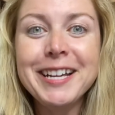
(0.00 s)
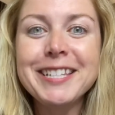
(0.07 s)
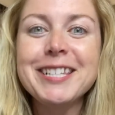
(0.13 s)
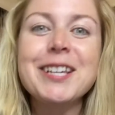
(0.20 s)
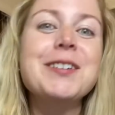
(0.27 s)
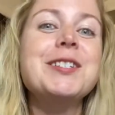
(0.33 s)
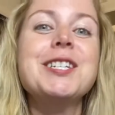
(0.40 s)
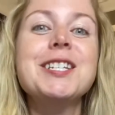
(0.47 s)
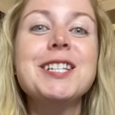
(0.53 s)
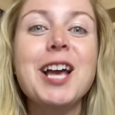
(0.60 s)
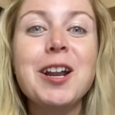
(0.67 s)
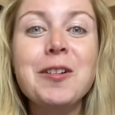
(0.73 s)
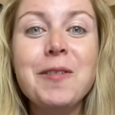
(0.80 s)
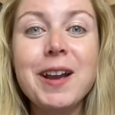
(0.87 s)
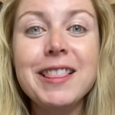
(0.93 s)
So she's
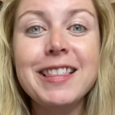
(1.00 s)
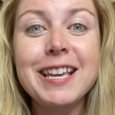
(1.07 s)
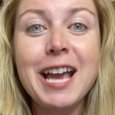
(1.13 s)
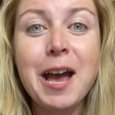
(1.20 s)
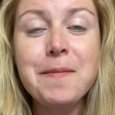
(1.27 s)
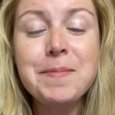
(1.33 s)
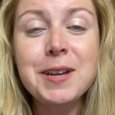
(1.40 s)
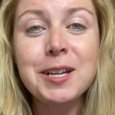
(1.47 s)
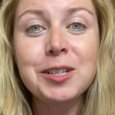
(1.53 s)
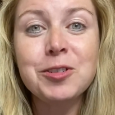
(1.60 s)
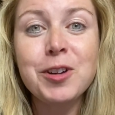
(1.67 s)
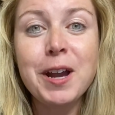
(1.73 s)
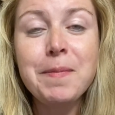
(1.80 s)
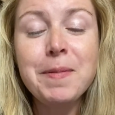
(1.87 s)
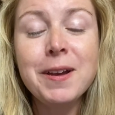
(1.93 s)
on quite the epic
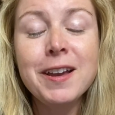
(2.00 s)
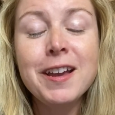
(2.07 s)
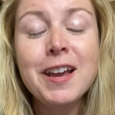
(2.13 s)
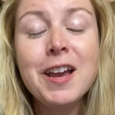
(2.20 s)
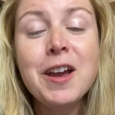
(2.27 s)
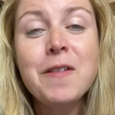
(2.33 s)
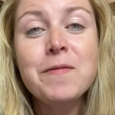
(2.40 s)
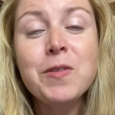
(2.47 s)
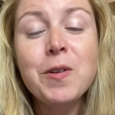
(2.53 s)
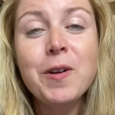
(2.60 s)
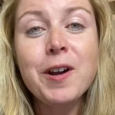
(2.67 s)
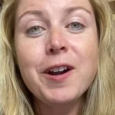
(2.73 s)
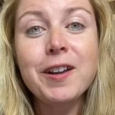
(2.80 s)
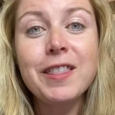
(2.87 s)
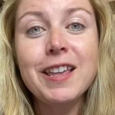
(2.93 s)
trip
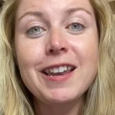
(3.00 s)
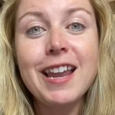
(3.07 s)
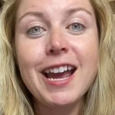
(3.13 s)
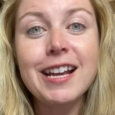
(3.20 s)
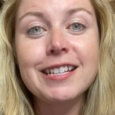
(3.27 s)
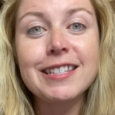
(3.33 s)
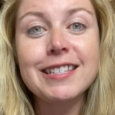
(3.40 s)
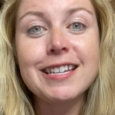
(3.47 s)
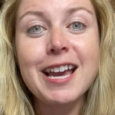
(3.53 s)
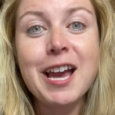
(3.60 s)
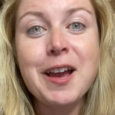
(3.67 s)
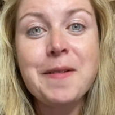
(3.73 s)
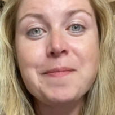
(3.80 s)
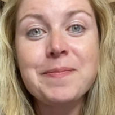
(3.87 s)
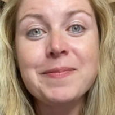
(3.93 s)
for the next
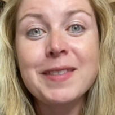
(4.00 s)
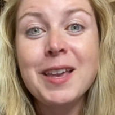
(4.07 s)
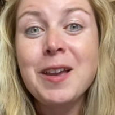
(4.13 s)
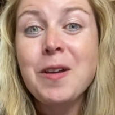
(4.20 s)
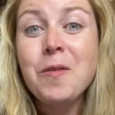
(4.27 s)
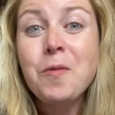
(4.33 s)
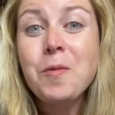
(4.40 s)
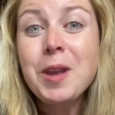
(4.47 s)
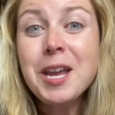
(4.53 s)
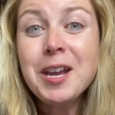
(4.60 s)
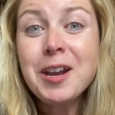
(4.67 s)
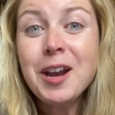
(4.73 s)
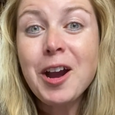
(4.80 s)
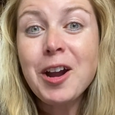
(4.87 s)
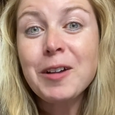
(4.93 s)

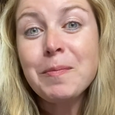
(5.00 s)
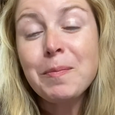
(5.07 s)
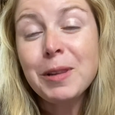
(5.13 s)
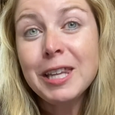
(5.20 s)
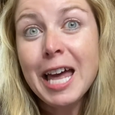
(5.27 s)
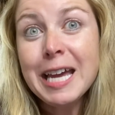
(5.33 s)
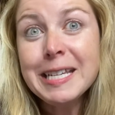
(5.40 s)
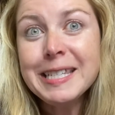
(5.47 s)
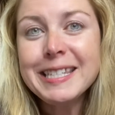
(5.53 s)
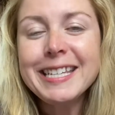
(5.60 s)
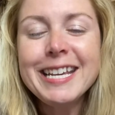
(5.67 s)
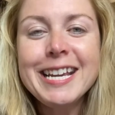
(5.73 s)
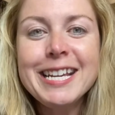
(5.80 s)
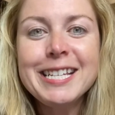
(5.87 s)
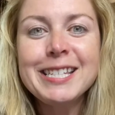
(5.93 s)
week plus.
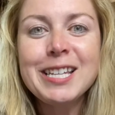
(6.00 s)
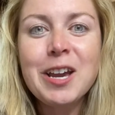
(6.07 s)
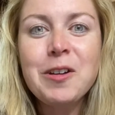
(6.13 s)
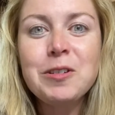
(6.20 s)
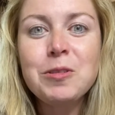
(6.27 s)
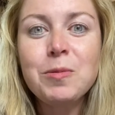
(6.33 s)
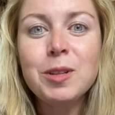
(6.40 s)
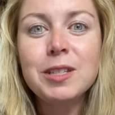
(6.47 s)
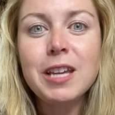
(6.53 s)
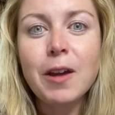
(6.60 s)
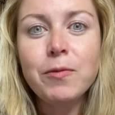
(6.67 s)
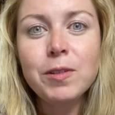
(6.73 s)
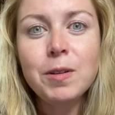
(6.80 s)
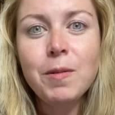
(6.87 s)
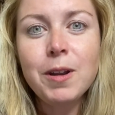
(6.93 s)
So you will
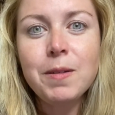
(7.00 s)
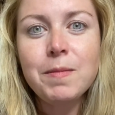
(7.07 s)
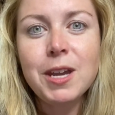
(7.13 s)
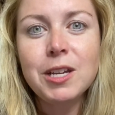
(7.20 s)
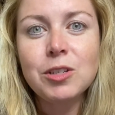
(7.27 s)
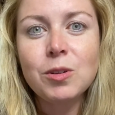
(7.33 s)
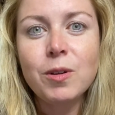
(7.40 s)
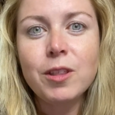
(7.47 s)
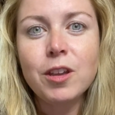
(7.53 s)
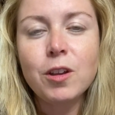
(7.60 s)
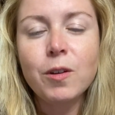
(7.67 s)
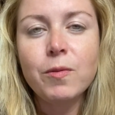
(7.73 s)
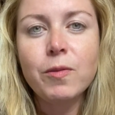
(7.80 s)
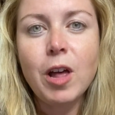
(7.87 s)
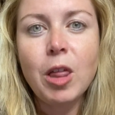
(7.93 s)
definitely want to make sure that
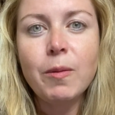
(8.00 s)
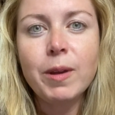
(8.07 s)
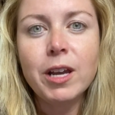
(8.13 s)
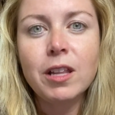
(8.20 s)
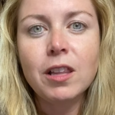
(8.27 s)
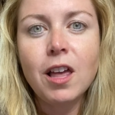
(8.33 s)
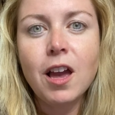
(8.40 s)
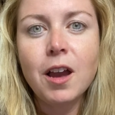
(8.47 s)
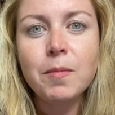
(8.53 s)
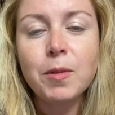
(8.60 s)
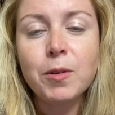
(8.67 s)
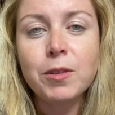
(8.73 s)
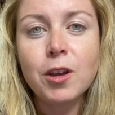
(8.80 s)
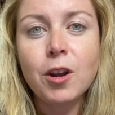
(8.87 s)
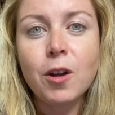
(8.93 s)
you're following along
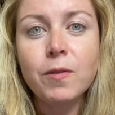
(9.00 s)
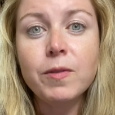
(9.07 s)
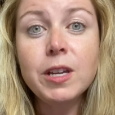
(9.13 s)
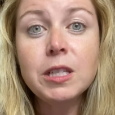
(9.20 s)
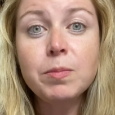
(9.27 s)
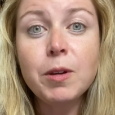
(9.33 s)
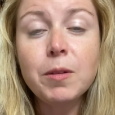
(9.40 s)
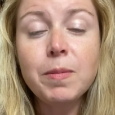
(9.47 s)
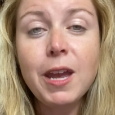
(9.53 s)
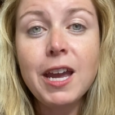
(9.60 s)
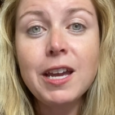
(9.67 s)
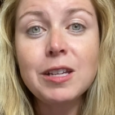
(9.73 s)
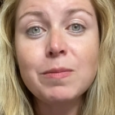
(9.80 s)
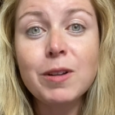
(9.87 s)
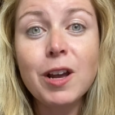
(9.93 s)
both on our Facebook
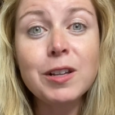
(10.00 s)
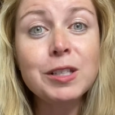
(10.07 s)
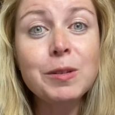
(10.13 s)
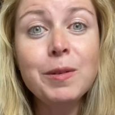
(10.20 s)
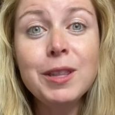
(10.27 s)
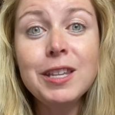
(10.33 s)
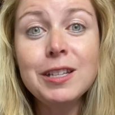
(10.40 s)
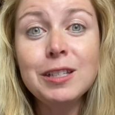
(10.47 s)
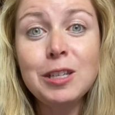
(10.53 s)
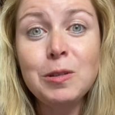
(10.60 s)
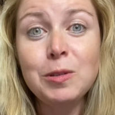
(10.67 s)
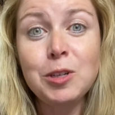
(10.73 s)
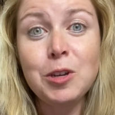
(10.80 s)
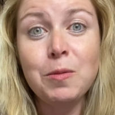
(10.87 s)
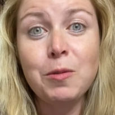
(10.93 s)
page, but also in this
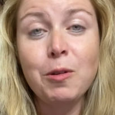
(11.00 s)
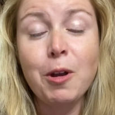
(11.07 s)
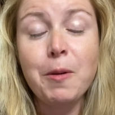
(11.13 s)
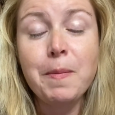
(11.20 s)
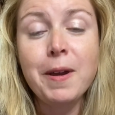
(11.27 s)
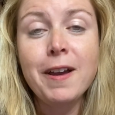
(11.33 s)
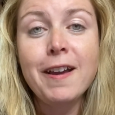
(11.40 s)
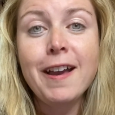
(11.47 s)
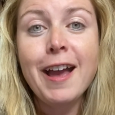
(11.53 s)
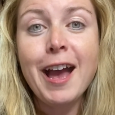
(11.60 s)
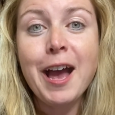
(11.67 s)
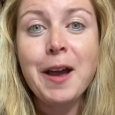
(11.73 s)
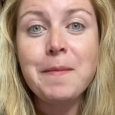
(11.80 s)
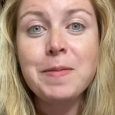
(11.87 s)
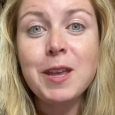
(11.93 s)
YouTube group.
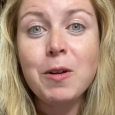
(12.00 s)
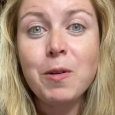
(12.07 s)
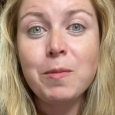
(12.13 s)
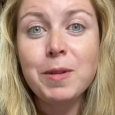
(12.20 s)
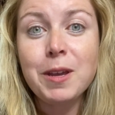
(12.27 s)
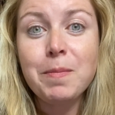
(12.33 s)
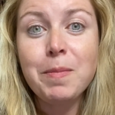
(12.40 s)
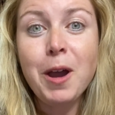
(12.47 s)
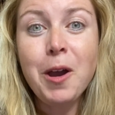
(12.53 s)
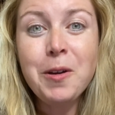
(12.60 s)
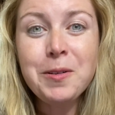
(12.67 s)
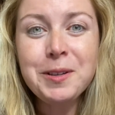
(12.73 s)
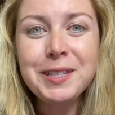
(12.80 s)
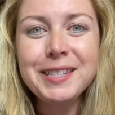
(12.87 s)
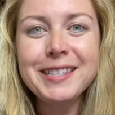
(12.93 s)
There will be
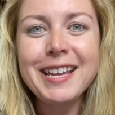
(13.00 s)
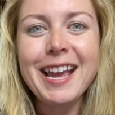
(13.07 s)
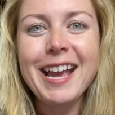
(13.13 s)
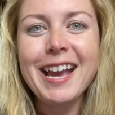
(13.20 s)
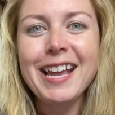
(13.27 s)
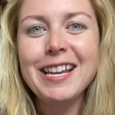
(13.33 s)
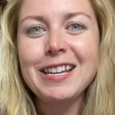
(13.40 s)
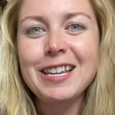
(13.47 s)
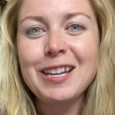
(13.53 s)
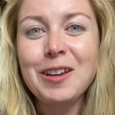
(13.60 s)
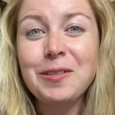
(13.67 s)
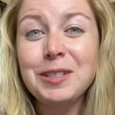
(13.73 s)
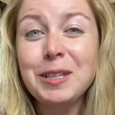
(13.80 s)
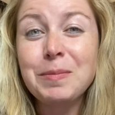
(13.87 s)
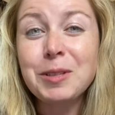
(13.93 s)
posts and,
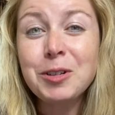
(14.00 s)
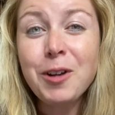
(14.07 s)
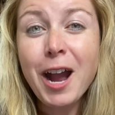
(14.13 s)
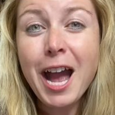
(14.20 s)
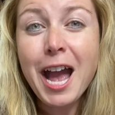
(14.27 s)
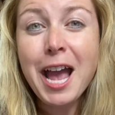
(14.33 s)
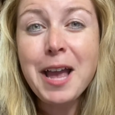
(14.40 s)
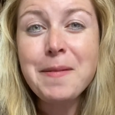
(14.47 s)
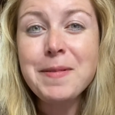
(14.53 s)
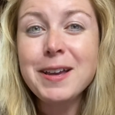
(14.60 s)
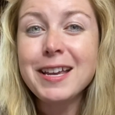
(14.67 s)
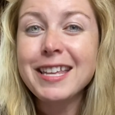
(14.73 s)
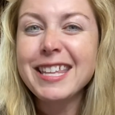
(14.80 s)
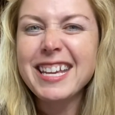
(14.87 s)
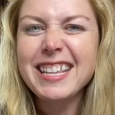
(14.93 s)
subscribe,
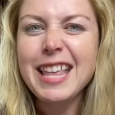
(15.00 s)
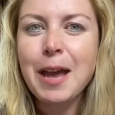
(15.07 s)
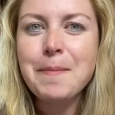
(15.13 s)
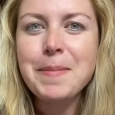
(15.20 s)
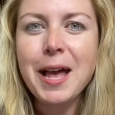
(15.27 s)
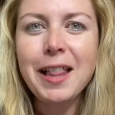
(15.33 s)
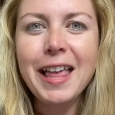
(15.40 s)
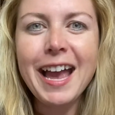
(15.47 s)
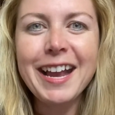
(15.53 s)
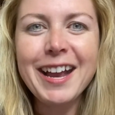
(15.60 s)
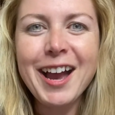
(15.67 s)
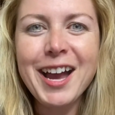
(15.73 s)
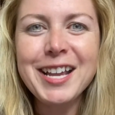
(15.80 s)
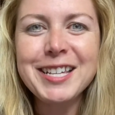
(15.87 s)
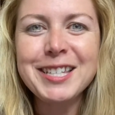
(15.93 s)
click that bell
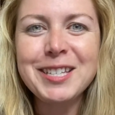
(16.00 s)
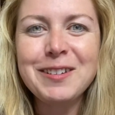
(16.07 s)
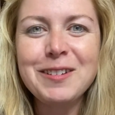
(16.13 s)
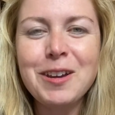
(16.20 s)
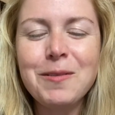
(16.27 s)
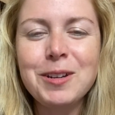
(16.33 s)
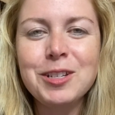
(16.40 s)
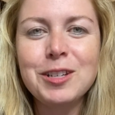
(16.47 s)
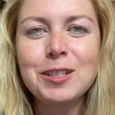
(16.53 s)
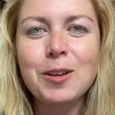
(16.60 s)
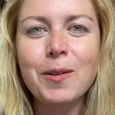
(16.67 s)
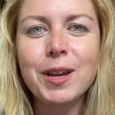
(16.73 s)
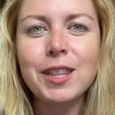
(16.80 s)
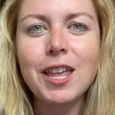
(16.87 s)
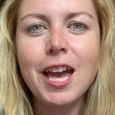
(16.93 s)
icon so you know when she's
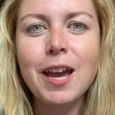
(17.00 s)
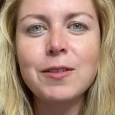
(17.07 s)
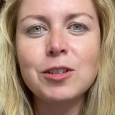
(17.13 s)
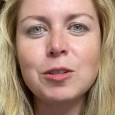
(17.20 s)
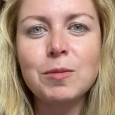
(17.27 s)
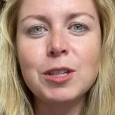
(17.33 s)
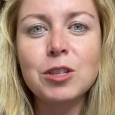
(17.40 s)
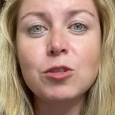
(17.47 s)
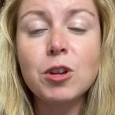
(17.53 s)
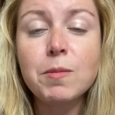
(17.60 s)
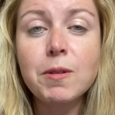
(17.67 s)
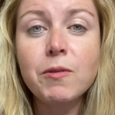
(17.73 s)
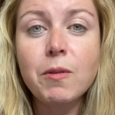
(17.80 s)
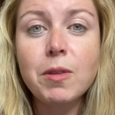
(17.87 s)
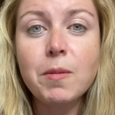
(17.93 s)
going live. She'll be
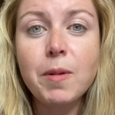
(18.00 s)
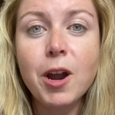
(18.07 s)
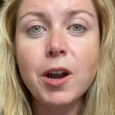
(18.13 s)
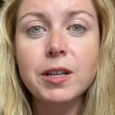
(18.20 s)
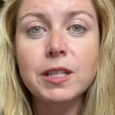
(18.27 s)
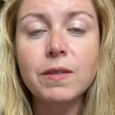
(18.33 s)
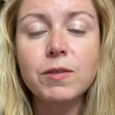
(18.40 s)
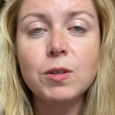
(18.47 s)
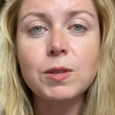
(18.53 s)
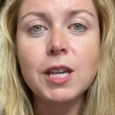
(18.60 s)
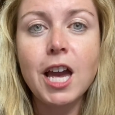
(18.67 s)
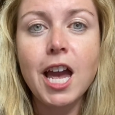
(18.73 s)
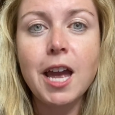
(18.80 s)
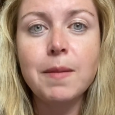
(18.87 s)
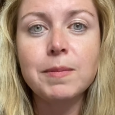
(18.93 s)
streaming from the parks a few
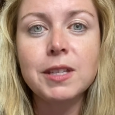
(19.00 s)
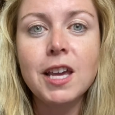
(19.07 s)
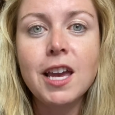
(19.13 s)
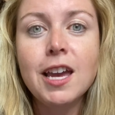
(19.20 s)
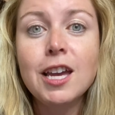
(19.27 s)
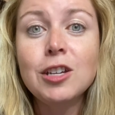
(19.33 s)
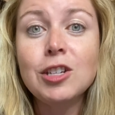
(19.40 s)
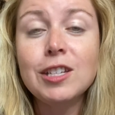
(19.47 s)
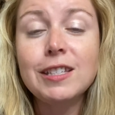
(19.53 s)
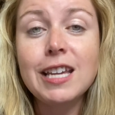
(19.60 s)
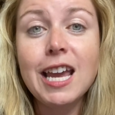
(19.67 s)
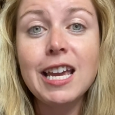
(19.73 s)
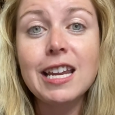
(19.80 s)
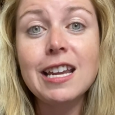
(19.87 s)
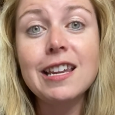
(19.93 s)
times. She's
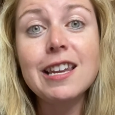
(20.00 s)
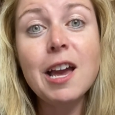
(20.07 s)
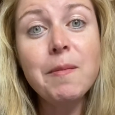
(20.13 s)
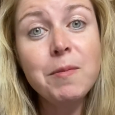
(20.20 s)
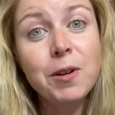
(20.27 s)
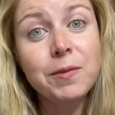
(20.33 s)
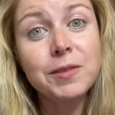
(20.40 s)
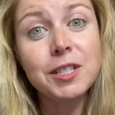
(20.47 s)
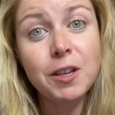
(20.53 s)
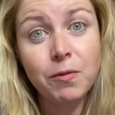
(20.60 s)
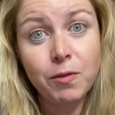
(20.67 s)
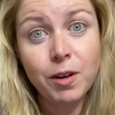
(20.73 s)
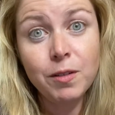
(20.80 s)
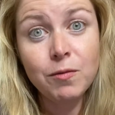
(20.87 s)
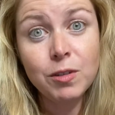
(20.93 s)
staying at a number of
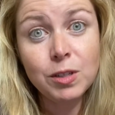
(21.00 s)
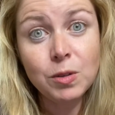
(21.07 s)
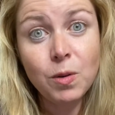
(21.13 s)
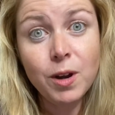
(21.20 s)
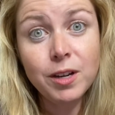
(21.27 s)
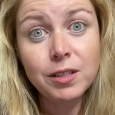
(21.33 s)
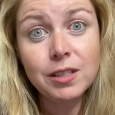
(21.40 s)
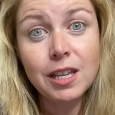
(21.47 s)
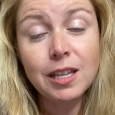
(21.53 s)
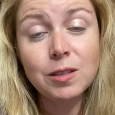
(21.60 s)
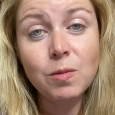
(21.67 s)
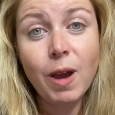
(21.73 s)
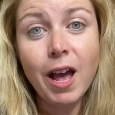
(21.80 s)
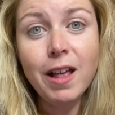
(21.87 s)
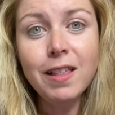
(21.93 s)
different resorts as
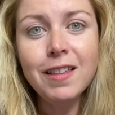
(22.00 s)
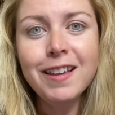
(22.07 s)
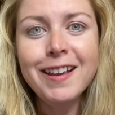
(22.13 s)
well.